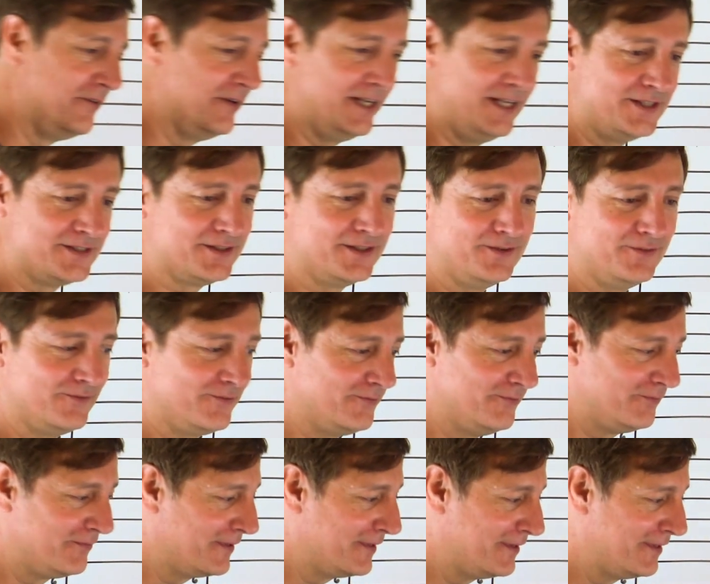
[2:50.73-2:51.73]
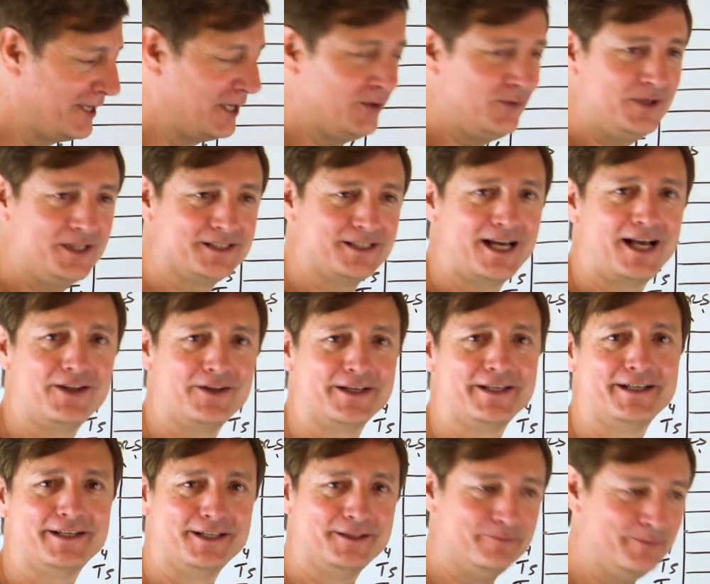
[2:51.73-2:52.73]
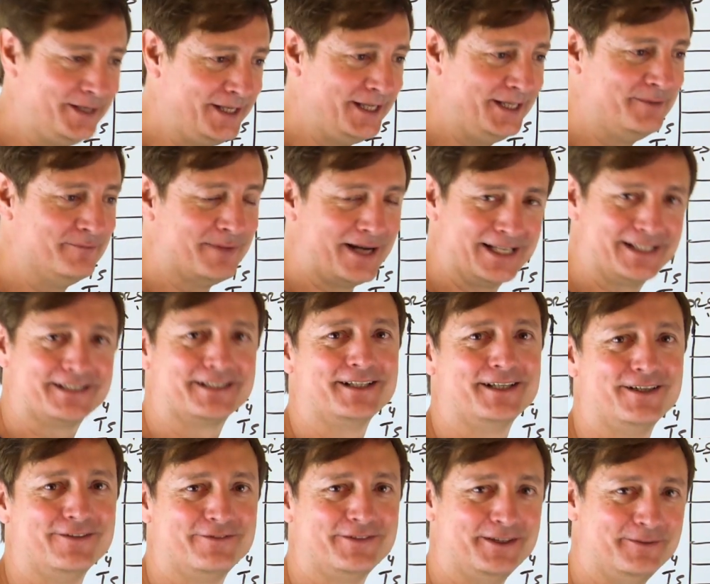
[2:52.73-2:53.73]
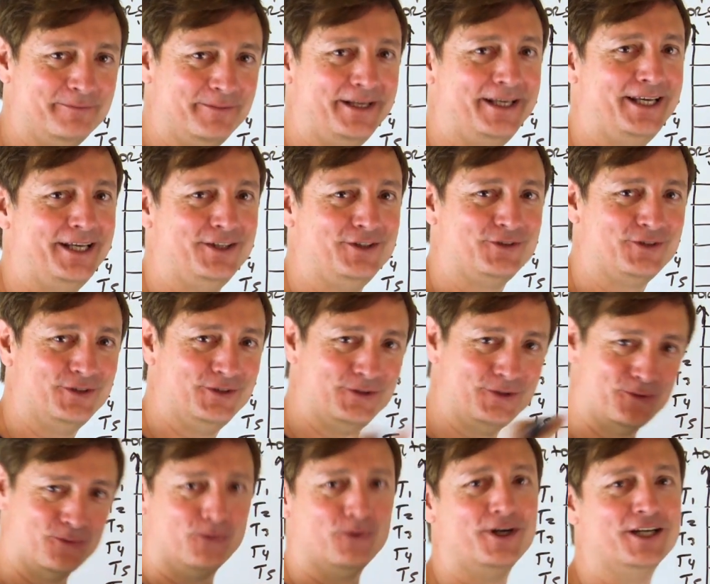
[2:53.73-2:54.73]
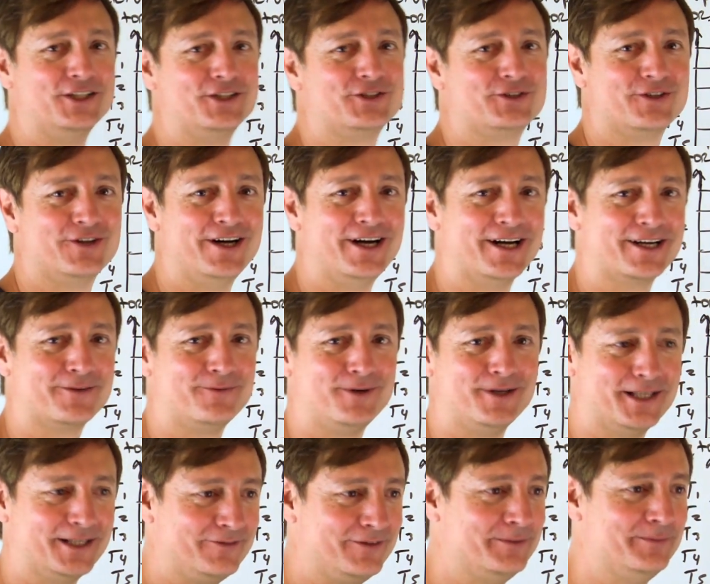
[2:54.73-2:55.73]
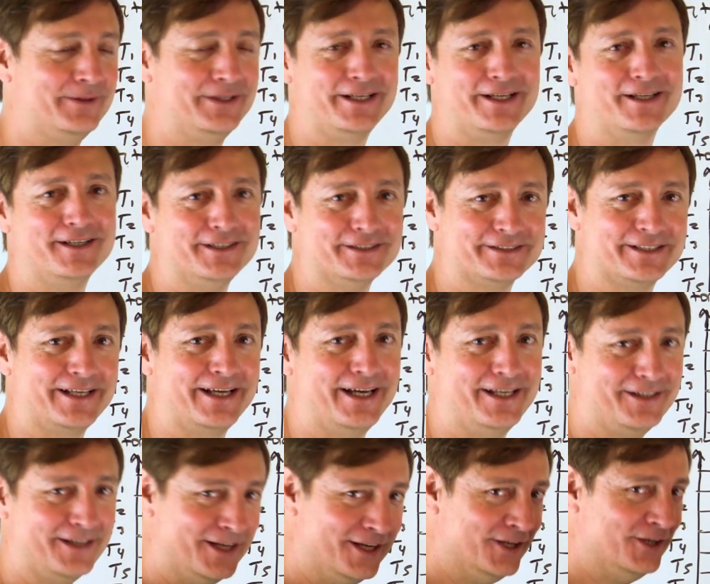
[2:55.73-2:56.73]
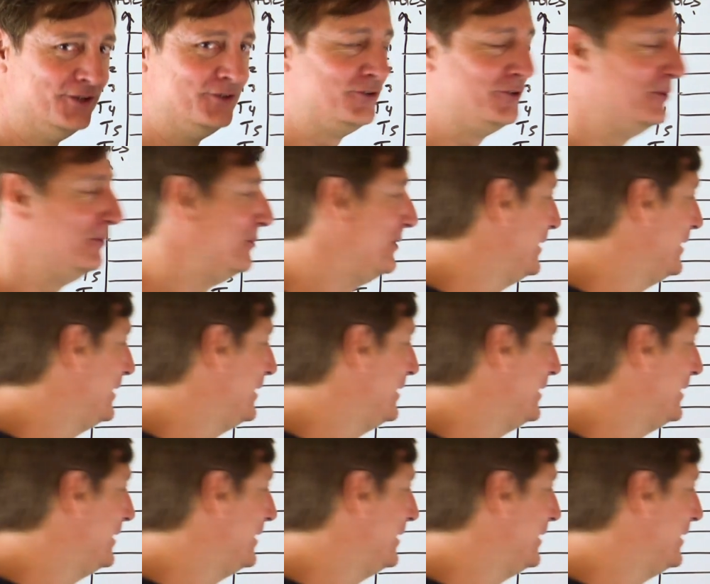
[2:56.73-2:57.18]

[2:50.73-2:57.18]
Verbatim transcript: reason, they always allocated me, myself, and me to do one truck, while everybody else had two